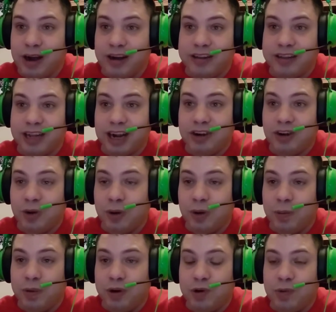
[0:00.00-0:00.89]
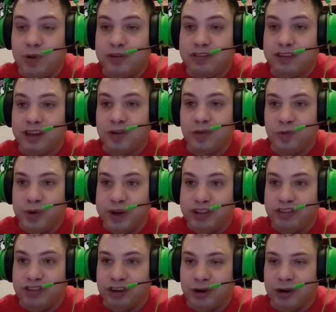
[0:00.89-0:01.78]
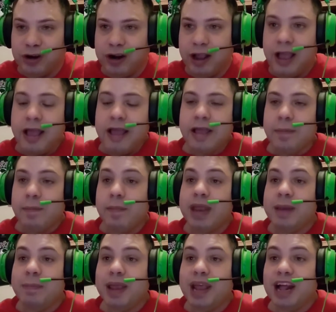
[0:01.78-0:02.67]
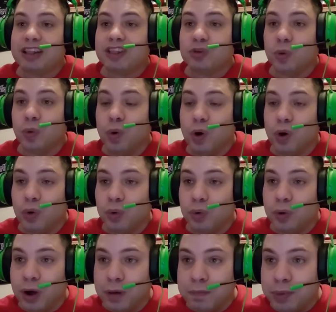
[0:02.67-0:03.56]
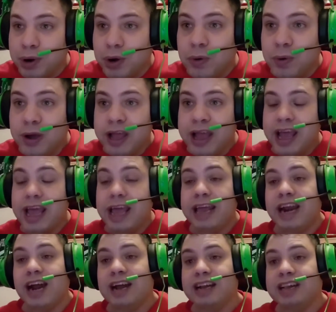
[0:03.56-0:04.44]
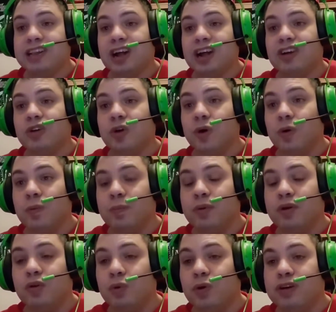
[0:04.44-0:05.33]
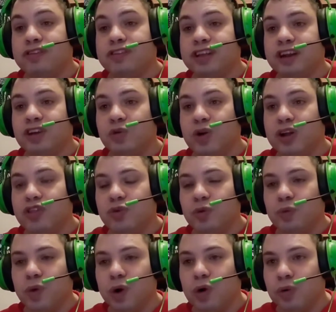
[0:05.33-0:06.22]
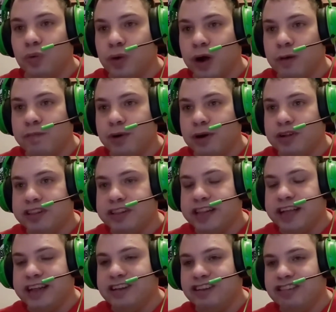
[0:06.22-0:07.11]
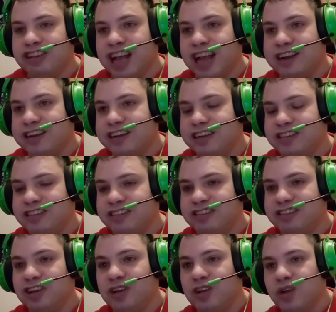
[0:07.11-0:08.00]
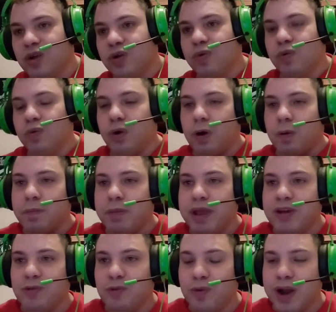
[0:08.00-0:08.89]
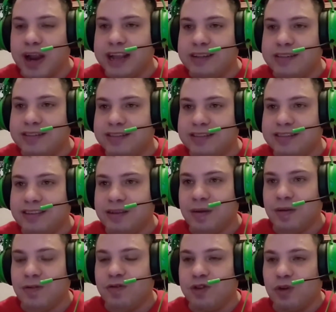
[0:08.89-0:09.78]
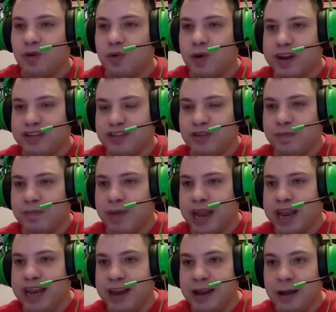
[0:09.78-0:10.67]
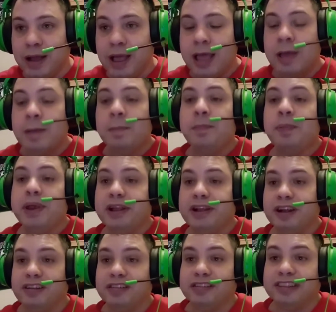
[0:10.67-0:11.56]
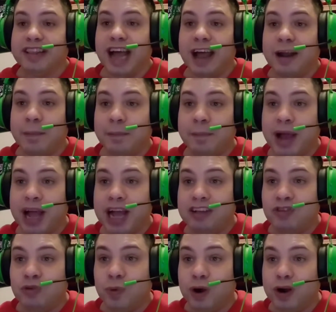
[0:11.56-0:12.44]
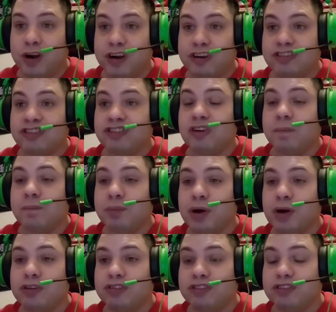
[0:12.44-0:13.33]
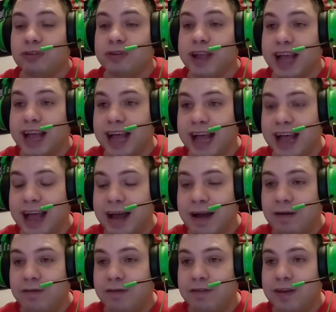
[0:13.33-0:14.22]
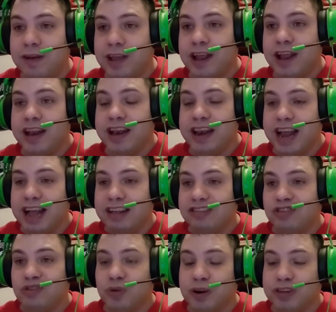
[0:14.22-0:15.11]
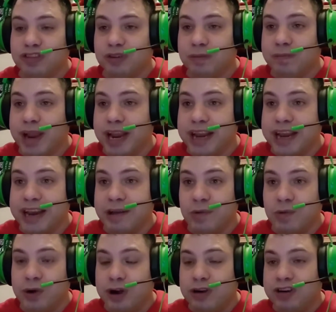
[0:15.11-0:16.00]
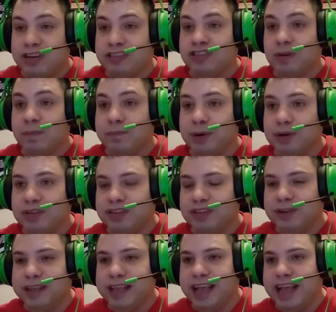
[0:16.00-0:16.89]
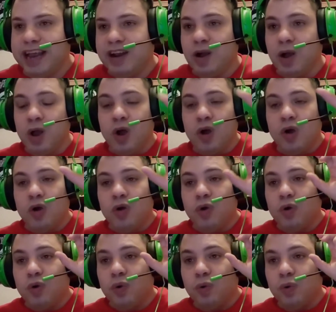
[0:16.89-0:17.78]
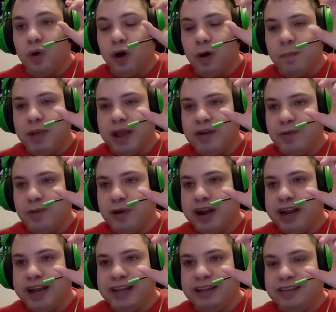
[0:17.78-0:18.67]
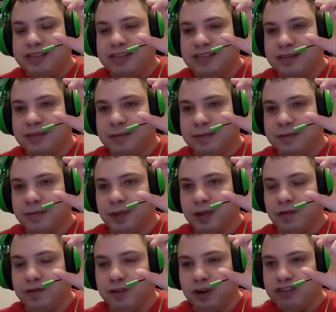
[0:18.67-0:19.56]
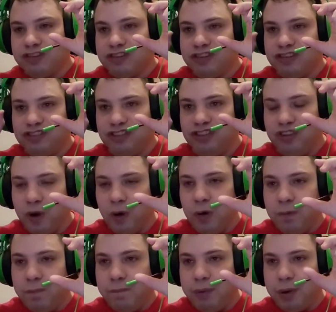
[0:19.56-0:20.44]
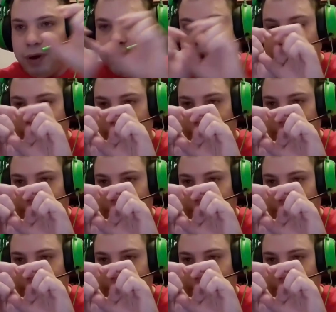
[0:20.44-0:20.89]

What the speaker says: I thought Goldberg was gonna return maybe at the Royal Rumble, and I thought Goldberg was gonna win the Royal Rumble, then challenge Roman Reigns for WrestleMania, because that match we're supposed to have last WrestleMania. We're supposed to get Roman Reigns versus Goldberg.